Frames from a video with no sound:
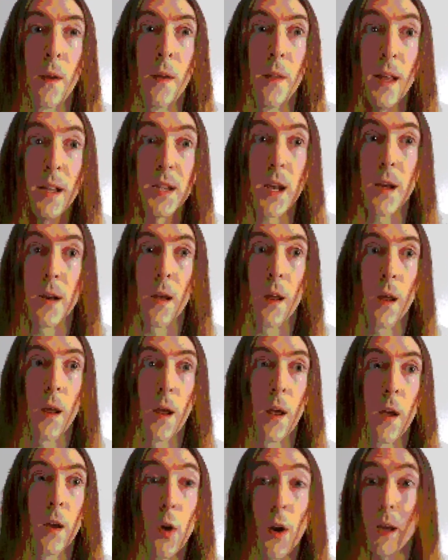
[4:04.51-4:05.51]
That's it.
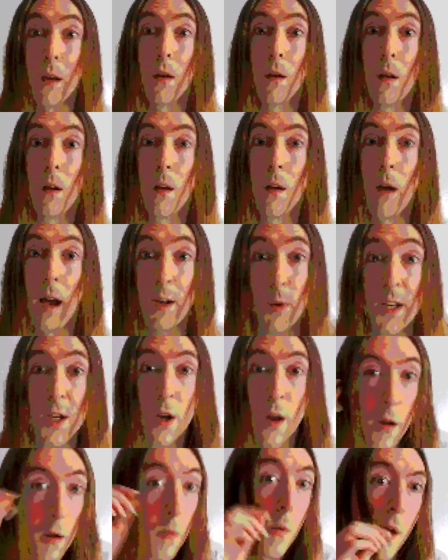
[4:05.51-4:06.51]
Got it. I twitch.
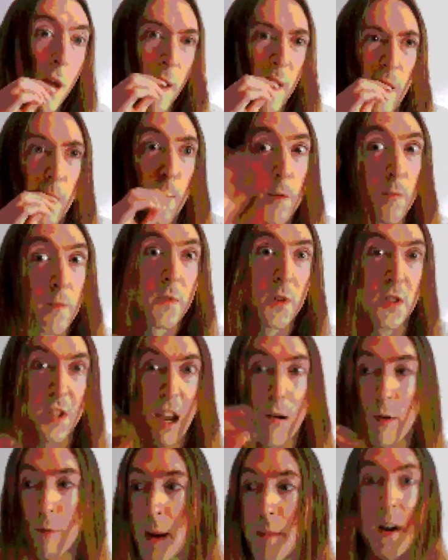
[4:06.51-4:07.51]

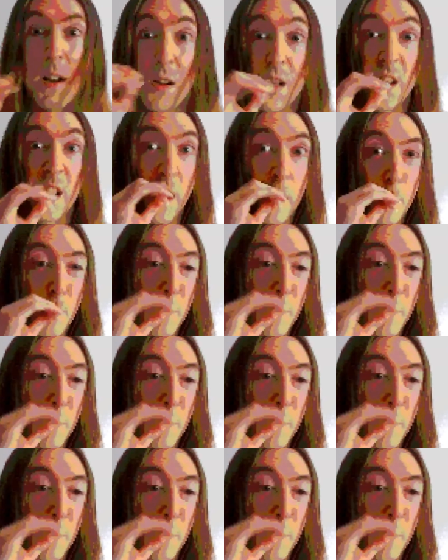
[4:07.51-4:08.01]
Scare off my predators.